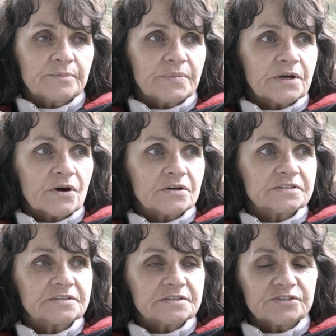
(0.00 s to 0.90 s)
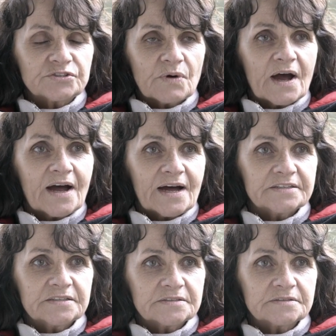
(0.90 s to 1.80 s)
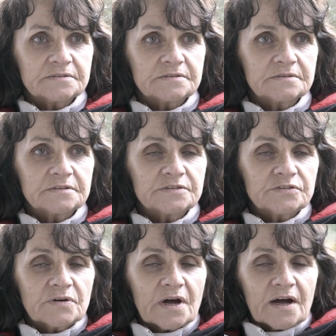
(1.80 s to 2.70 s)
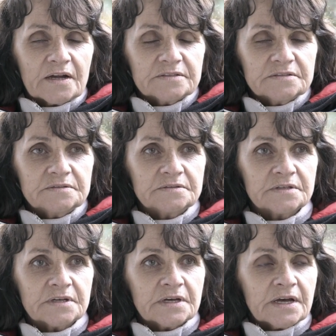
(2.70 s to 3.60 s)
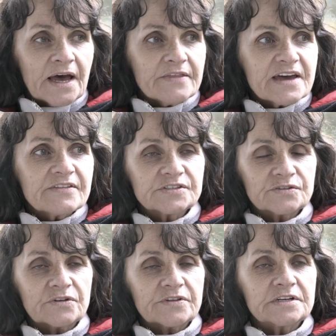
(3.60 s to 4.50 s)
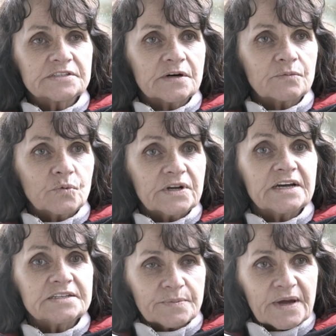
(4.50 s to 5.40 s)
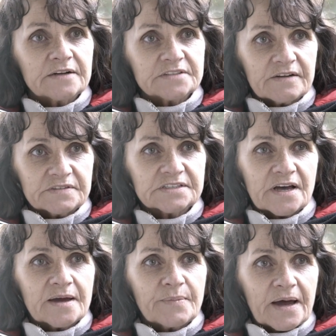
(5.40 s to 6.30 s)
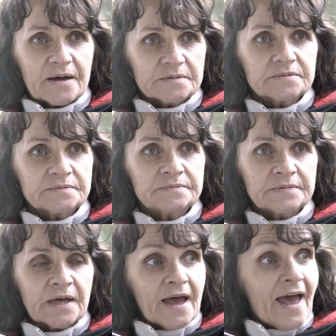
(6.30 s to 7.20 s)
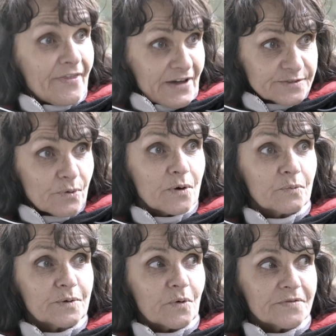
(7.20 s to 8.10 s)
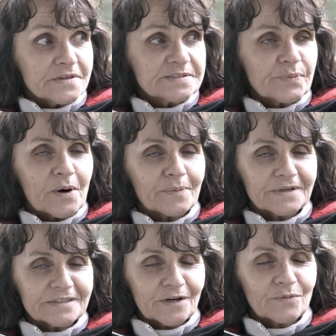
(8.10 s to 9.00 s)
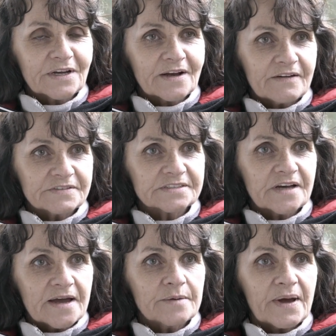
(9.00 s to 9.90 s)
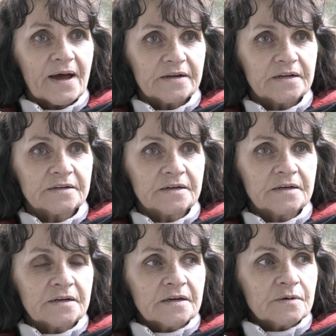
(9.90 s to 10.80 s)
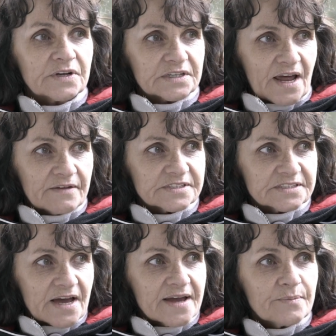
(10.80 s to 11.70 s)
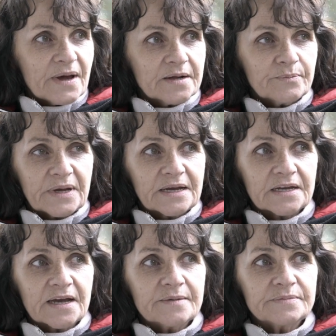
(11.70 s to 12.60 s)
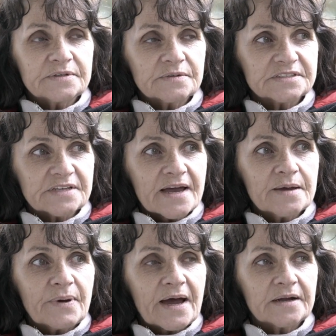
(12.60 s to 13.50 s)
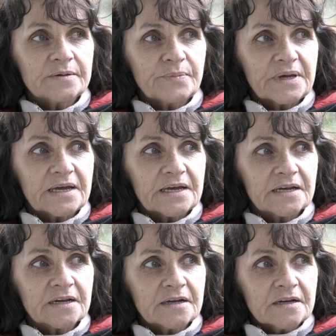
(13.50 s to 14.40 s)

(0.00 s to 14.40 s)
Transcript: because it's too hard. It's too hard. And they're the sort of things that we need to be able to have a say about. And that's why we want this property, so we can have a say about it. We can have a say about it being kept and say about it being